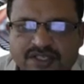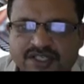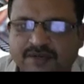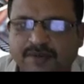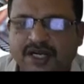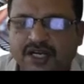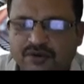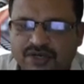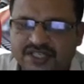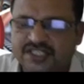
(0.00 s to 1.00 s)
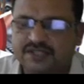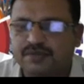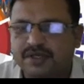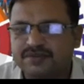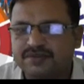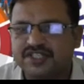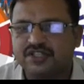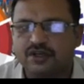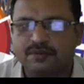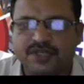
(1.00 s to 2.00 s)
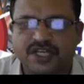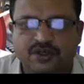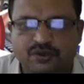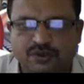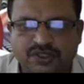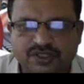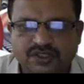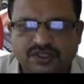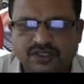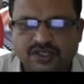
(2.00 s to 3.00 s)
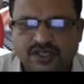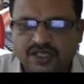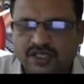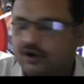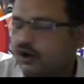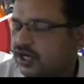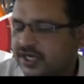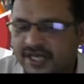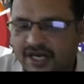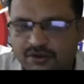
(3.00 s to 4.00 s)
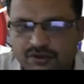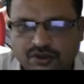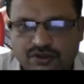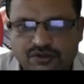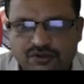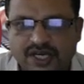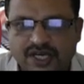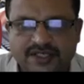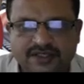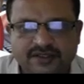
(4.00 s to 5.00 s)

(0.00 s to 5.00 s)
determine. Now next is beam strength of gear tooth. Now already I have told to you that